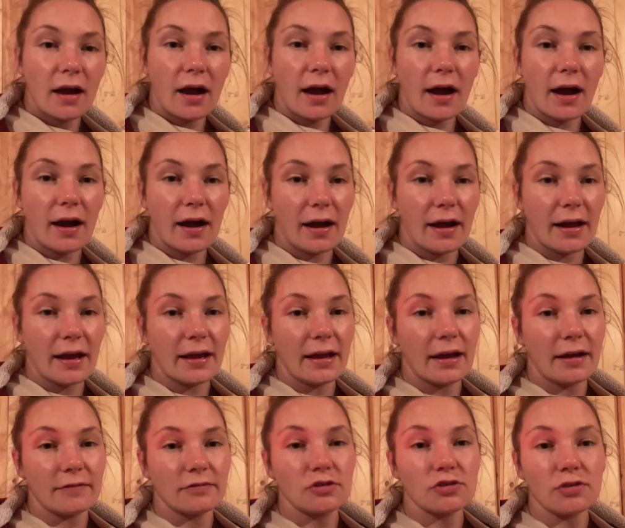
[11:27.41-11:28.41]
I
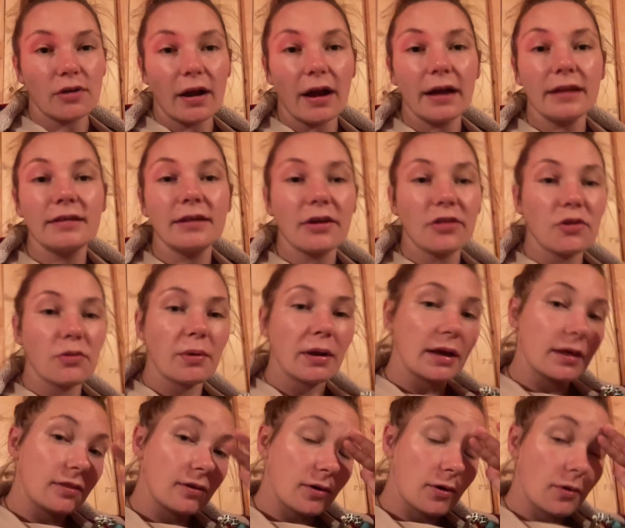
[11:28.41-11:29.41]
have tried the other way
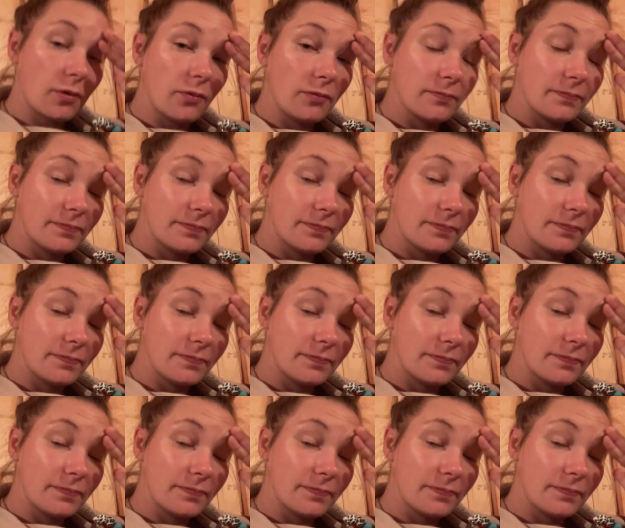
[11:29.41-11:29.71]
though